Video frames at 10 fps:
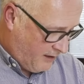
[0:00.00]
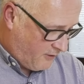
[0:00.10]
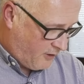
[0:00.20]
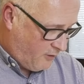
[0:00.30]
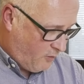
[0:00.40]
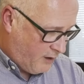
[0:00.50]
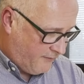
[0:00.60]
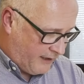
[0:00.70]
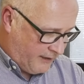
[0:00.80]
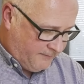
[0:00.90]
So what
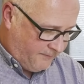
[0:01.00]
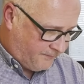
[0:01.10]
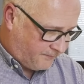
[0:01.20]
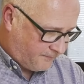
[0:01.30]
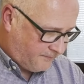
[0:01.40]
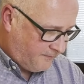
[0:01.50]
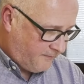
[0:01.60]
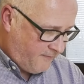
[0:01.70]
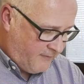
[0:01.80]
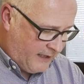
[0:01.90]
I've done
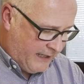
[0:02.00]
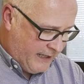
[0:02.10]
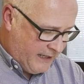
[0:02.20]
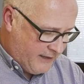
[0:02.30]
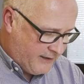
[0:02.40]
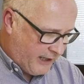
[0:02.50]
is